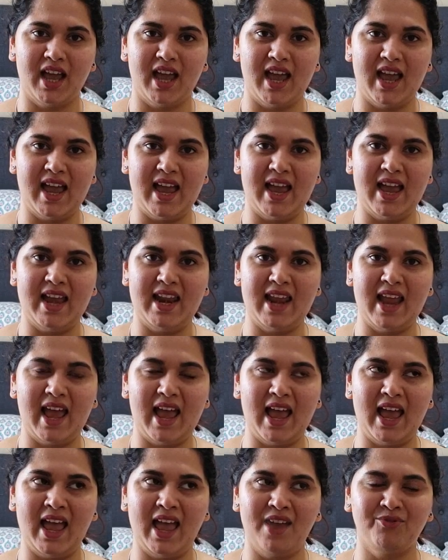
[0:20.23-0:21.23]
and
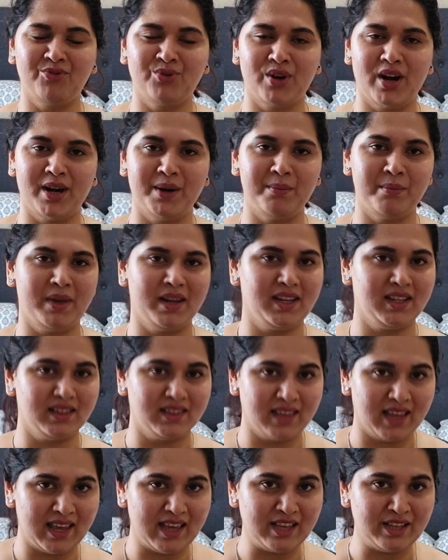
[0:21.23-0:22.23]
I have tried many
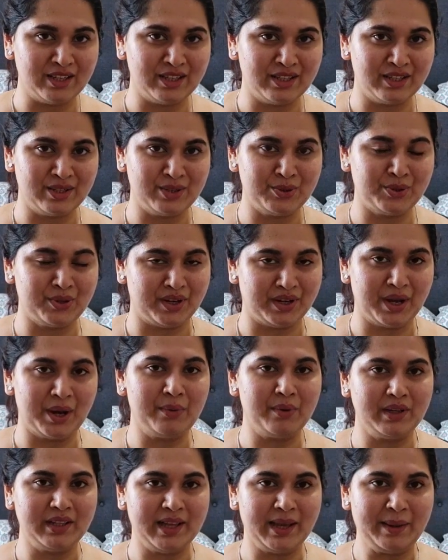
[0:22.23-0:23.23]
things to
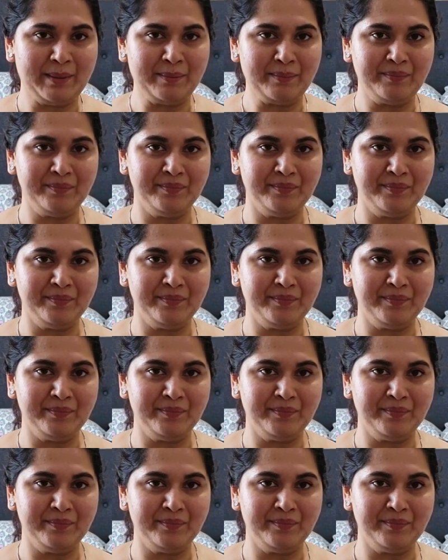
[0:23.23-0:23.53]
recover them,